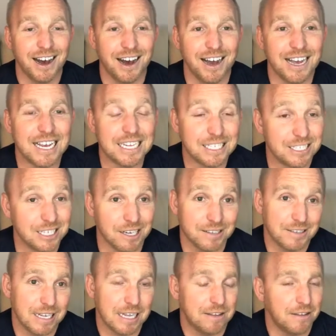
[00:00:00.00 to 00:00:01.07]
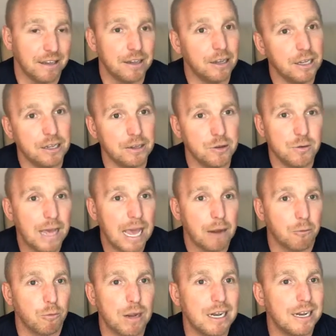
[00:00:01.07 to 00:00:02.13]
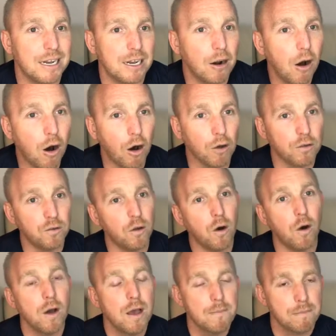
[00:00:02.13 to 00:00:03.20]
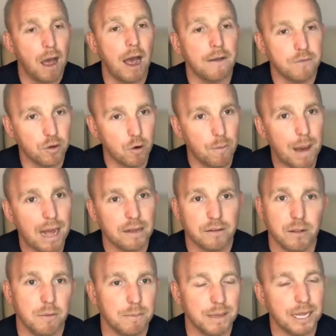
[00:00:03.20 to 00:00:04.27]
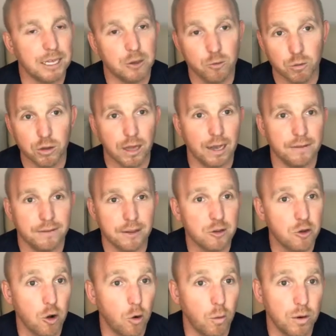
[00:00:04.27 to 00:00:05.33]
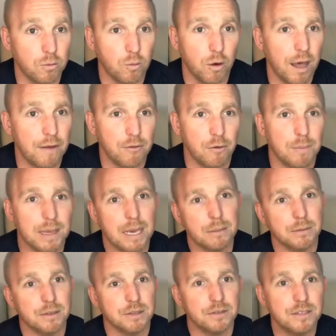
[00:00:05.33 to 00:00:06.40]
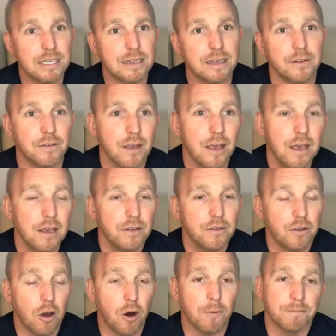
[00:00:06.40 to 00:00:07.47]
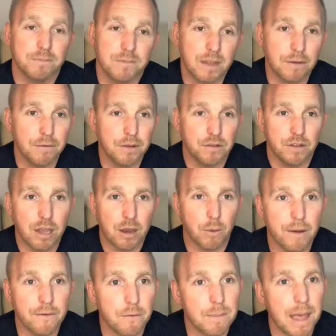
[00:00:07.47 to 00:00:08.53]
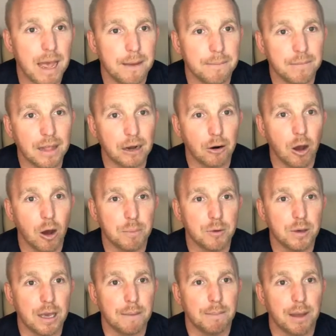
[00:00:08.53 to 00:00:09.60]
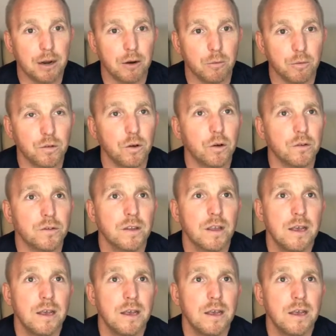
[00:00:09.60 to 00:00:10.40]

you can't read it at all. So I have to go back to them and be like, you realize that no one will ever be able to see this. So definitely stay away from that. That'll help you get better results.